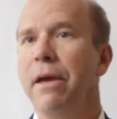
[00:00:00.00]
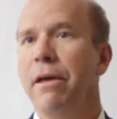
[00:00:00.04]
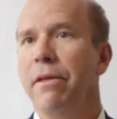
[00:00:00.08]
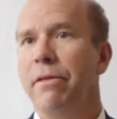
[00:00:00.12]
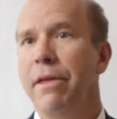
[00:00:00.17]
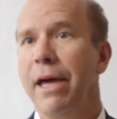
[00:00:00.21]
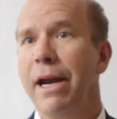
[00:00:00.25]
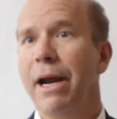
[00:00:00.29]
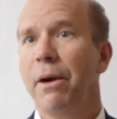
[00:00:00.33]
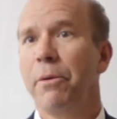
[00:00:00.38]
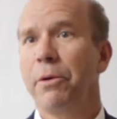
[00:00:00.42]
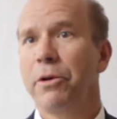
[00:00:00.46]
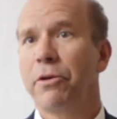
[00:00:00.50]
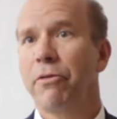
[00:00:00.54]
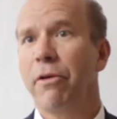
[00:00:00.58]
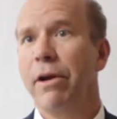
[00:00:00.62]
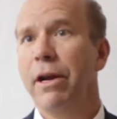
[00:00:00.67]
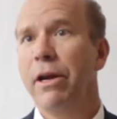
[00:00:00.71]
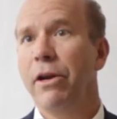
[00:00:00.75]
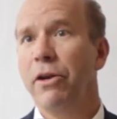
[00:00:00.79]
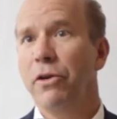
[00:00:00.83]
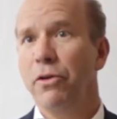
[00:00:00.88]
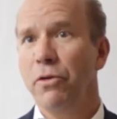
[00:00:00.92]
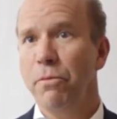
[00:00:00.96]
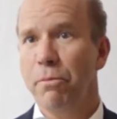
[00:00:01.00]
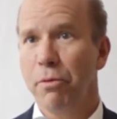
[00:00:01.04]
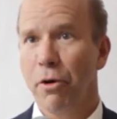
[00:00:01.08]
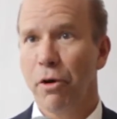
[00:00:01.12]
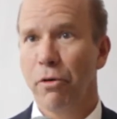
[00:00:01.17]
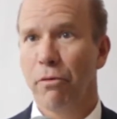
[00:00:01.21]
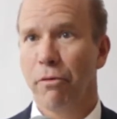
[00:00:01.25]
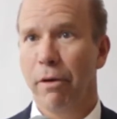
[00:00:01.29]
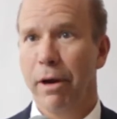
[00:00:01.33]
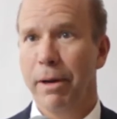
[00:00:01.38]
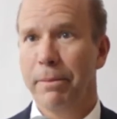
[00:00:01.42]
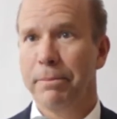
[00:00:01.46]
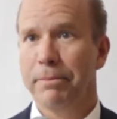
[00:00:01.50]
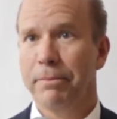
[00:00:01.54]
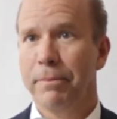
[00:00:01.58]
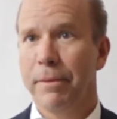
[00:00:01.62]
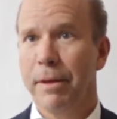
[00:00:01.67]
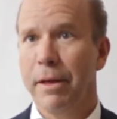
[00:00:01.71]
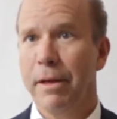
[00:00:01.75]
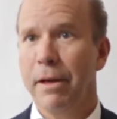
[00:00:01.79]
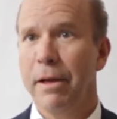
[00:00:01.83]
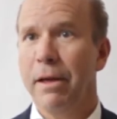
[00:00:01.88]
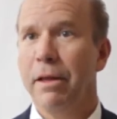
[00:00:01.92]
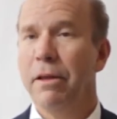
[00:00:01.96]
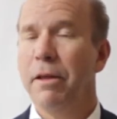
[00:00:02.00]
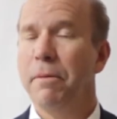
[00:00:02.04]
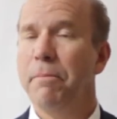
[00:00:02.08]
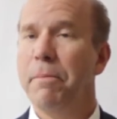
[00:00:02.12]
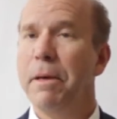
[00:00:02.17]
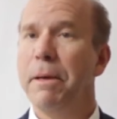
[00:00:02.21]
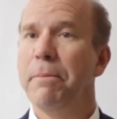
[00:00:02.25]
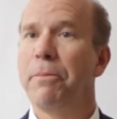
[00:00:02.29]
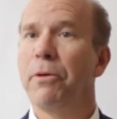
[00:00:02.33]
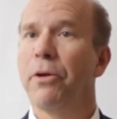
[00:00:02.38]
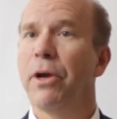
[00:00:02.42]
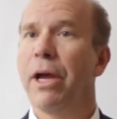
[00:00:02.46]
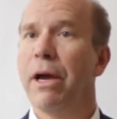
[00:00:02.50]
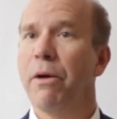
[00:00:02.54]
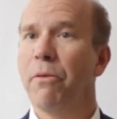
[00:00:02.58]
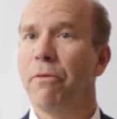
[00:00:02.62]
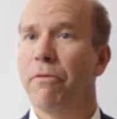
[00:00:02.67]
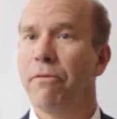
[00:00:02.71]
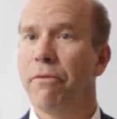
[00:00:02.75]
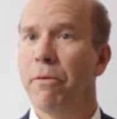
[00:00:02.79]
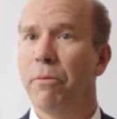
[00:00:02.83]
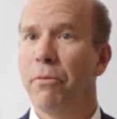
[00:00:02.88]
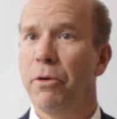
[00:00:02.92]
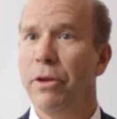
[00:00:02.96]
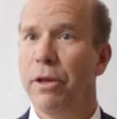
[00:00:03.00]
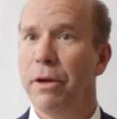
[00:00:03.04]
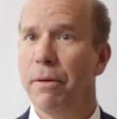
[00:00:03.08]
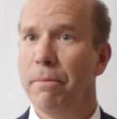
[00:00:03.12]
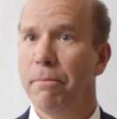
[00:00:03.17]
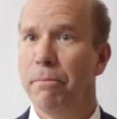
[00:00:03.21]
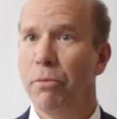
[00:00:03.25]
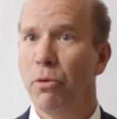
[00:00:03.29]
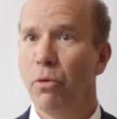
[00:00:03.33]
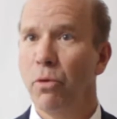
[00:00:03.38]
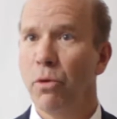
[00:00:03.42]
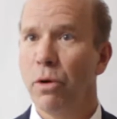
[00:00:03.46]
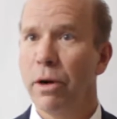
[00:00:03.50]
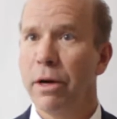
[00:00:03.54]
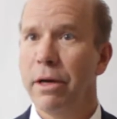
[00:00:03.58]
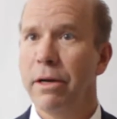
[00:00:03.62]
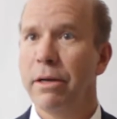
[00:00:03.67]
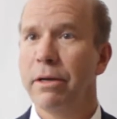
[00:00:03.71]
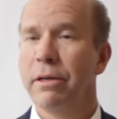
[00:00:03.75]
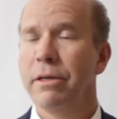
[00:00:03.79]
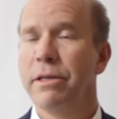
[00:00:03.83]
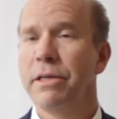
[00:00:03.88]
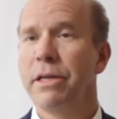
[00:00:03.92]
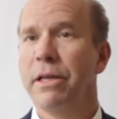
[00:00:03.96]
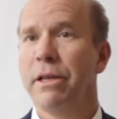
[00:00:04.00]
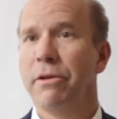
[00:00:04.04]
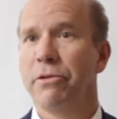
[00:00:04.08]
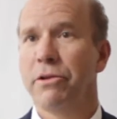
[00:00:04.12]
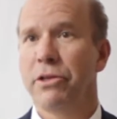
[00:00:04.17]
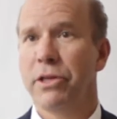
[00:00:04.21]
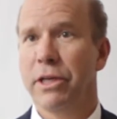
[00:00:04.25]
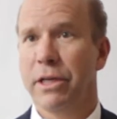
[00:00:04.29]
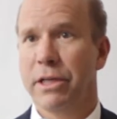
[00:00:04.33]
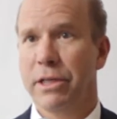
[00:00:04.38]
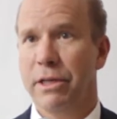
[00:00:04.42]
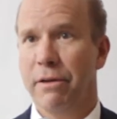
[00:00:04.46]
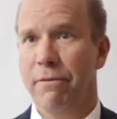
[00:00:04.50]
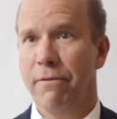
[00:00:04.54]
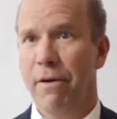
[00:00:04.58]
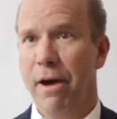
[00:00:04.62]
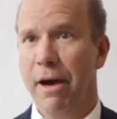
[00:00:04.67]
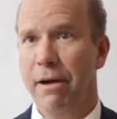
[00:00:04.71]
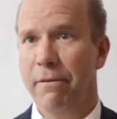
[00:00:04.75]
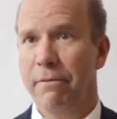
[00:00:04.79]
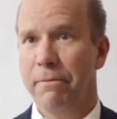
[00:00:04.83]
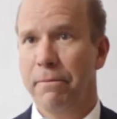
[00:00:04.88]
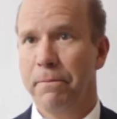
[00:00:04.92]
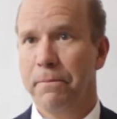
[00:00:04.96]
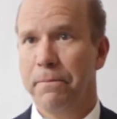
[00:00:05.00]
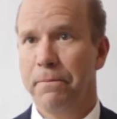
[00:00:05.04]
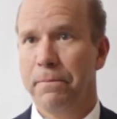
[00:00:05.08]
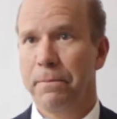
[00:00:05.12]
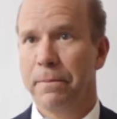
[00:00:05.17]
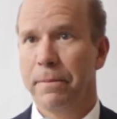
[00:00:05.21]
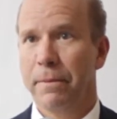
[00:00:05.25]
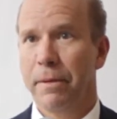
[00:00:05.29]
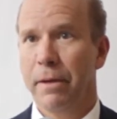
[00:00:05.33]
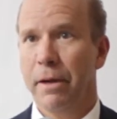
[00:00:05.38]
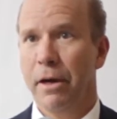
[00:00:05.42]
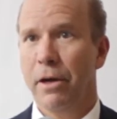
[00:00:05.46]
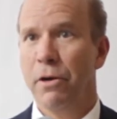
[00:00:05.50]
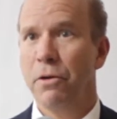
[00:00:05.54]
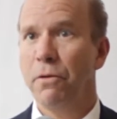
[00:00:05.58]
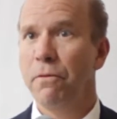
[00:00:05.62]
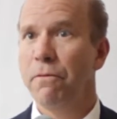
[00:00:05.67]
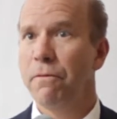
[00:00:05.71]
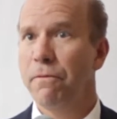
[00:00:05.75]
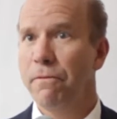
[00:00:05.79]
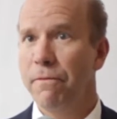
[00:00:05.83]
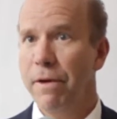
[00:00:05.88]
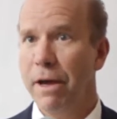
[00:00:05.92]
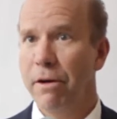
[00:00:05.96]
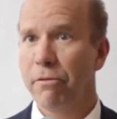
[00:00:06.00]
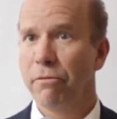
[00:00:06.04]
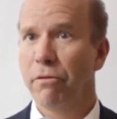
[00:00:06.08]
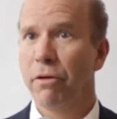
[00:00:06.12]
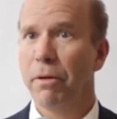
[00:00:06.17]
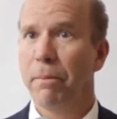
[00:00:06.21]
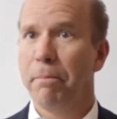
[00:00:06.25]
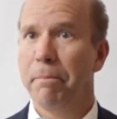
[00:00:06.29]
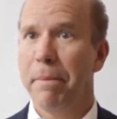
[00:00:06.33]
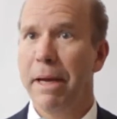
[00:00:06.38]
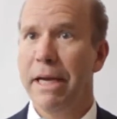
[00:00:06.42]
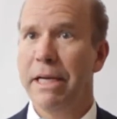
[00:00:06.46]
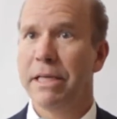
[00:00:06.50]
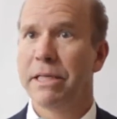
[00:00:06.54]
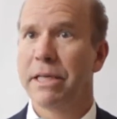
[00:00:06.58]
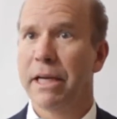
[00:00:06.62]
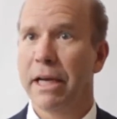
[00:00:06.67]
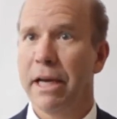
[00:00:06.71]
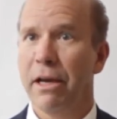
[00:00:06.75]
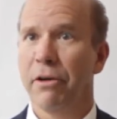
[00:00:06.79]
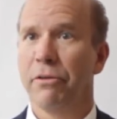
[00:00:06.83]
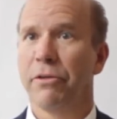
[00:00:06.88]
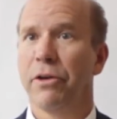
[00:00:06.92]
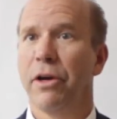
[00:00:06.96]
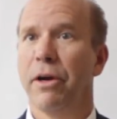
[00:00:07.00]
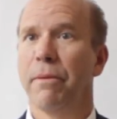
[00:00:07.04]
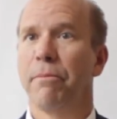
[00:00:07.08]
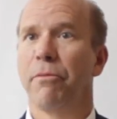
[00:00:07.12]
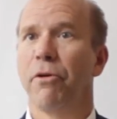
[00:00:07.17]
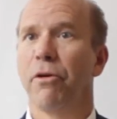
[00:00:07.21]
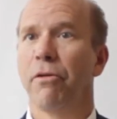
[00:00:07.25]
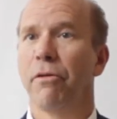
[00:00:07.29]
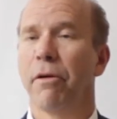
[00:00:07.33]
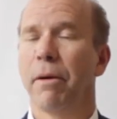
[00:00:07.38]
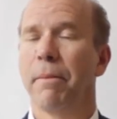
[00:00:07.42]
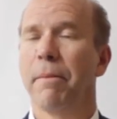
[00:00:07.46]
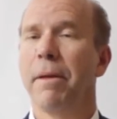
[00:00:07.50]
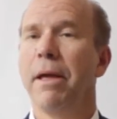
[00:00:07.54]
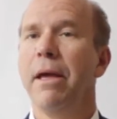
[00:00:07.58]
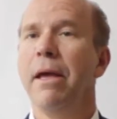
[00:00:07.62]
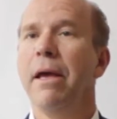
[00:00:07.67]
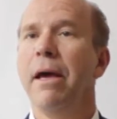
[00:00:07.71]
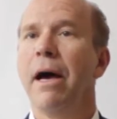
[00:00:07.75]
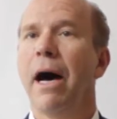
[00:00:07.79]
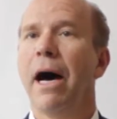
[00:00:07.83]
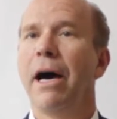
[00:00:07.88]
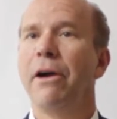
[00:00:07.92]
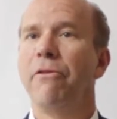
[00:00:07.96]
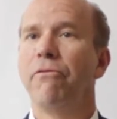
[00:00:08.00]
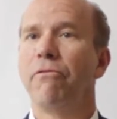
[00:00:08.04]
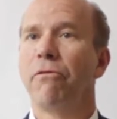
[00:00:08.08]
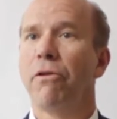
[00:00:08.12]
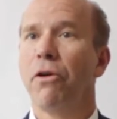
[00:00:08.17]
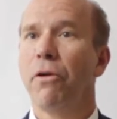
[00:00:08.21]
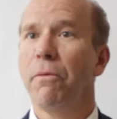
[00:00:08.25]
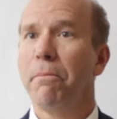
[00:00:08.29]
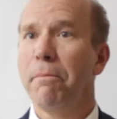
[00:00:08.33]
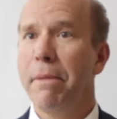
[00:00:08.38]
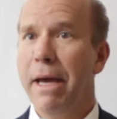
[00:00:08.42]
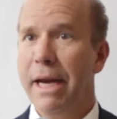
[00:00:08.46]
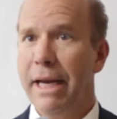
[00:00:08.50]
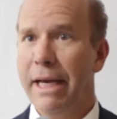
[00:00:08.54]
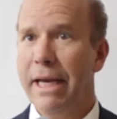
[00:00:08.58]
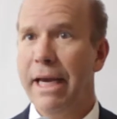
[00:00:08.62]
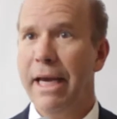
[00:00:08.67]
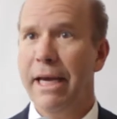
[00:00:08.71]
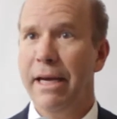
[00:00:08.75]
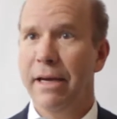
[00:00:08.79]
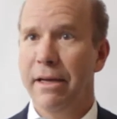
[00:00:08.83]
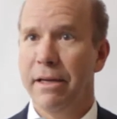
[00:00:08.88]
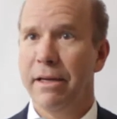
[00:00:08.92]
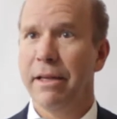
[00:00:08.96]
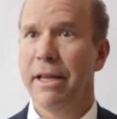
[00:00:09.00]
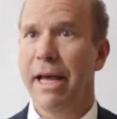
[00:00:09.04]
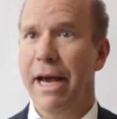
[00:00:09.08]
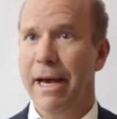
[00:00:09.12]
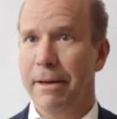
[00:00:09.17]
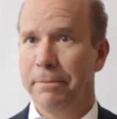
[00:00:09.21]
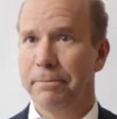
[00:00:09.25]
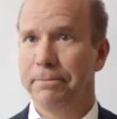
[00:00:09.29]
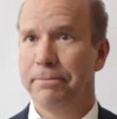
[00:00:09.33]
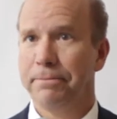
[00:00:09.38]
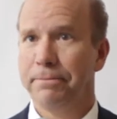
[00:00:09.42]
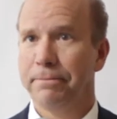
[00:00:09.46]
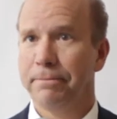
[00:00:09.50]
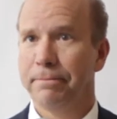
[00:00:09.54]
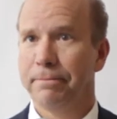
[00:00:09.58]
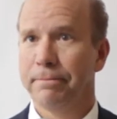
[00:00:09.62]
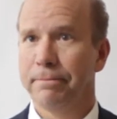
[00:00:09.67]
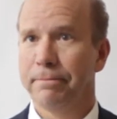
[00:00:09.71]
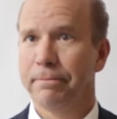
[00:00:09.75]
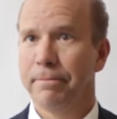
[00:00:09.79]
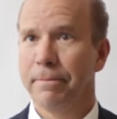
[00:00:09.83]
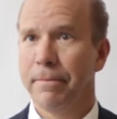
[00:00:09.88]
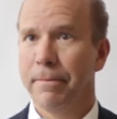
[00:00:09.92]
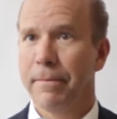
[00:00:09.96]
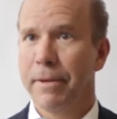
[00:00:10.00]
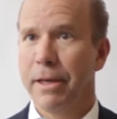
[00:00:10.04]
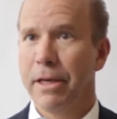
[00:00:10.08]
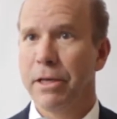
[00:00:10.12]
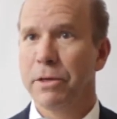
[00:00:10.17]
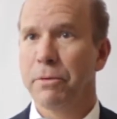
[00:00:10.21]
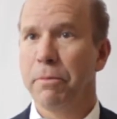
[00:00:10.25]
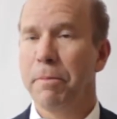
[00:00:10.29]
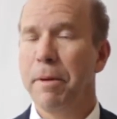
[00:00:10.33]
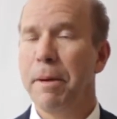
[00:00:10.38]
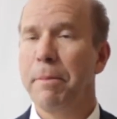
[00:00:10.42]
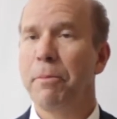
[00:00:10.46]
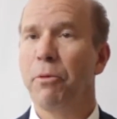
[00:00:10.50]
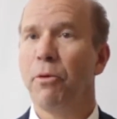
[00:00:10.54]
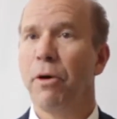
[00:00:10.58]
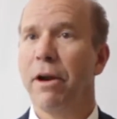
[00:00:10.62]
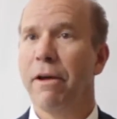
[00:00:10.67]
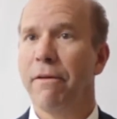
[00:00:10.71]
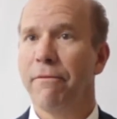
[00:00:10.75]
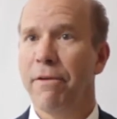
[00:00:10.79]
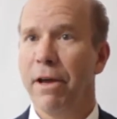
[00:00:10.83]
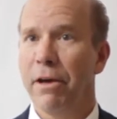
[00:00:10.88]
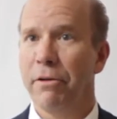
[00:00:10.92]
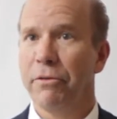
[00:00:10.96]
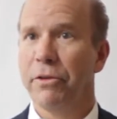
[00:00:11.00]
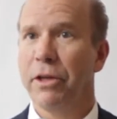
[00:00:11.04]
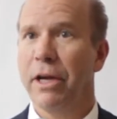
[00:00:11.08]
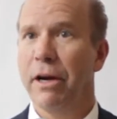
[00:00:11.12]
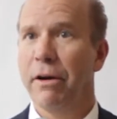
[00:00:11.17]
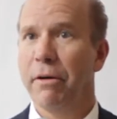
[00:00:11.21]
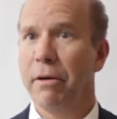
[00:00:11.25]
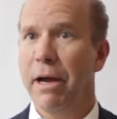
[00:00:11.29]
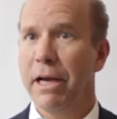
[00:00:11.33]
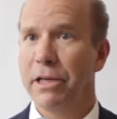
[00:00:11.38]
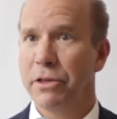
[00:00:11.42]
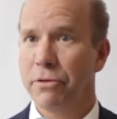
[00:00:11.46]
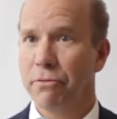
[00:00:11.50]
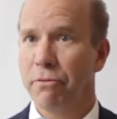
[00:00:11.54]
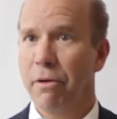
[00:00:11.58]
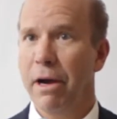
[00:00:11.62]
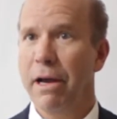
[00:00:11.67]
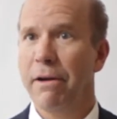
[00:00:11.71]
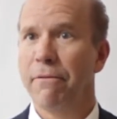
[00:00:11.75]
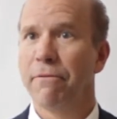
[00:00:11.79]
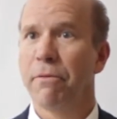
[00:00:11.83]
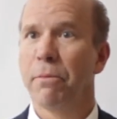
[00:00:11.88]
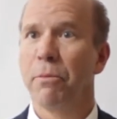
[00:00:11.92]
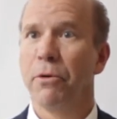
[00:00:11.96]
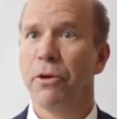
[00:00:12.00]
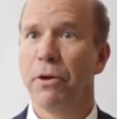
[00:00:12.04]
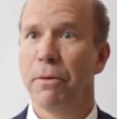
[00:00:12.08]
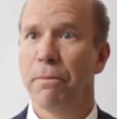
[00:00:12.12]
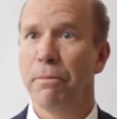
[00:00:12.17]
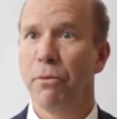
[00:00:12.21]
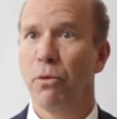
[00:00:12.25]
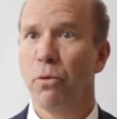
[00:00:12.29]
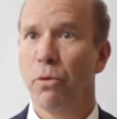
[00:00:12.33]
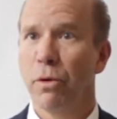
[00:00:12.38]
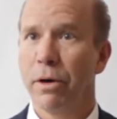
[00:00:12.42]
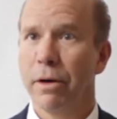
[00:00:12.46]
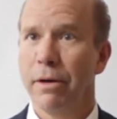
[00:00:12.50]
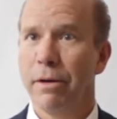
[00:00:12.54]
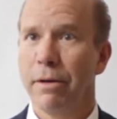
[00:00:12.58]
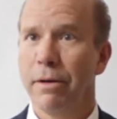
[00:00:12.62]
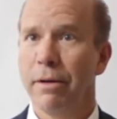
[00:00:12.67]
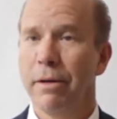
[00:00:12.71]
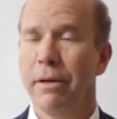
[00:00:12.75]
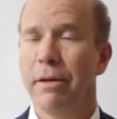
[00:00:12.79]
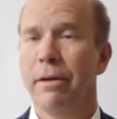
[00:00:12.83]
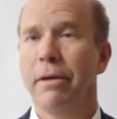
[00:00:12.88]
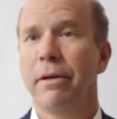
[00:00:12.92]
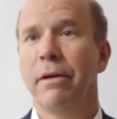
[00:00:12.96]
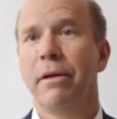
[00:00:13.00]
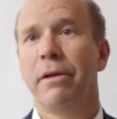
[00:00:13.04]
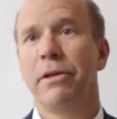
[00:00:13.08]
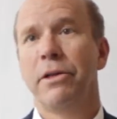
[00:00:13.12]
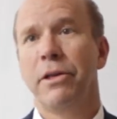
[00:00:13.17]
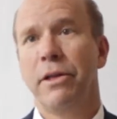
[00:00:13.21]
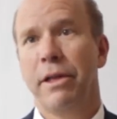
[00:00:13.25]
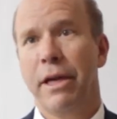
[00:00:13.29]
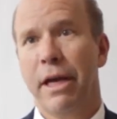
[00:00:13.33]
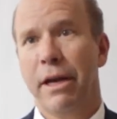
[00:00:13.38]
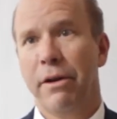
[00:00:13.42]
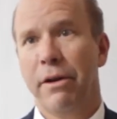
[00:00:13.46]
Then I would create a new program that people get from when they're born to they're 65. A new federal basic healthcare program. I'd roll Medicaid into that. So people would have healthcare as a right from when they're born to the